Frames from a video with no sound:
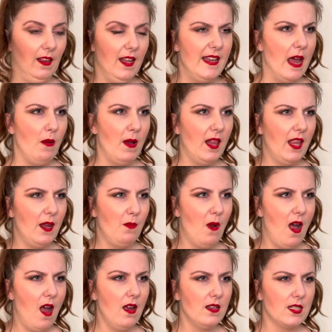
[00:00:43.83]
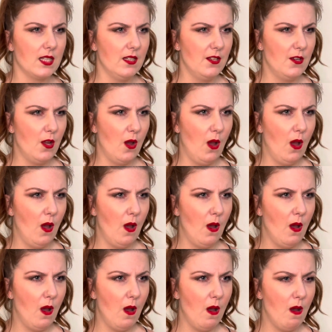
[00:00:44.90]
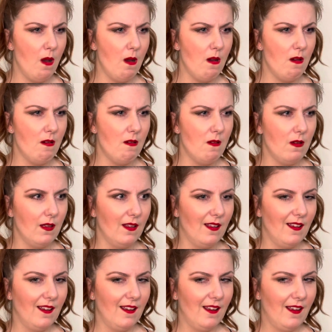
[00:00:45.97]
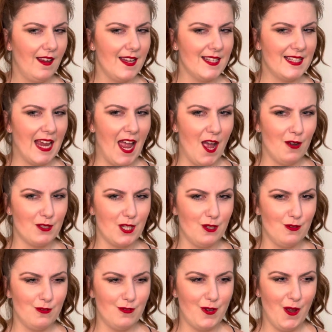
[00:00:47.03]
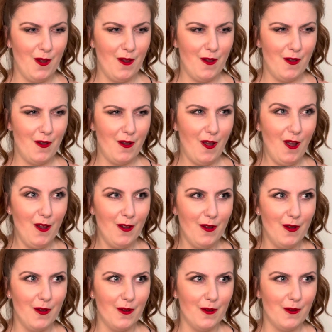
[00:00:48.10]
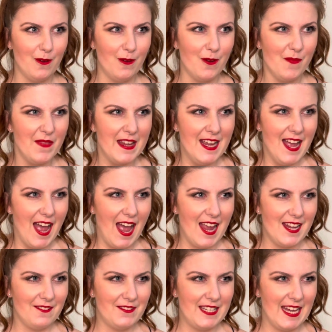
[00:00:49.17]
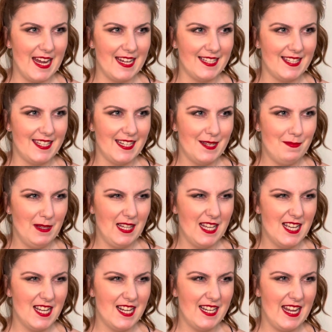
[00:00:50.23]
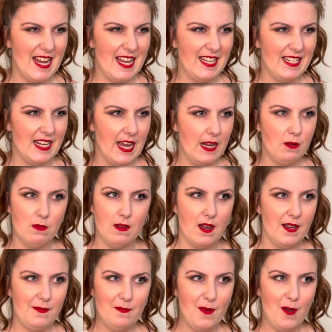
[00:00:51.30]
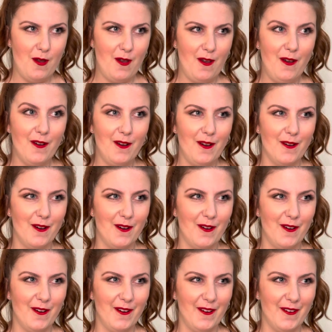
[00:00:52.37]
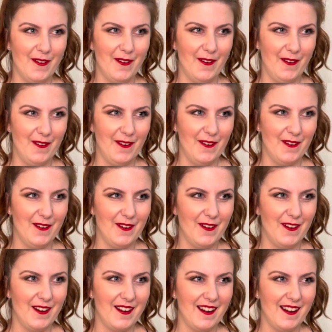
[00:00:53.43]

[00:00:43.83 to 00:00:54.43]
Now all I want to know is how to go. I've tasted blood and I want more.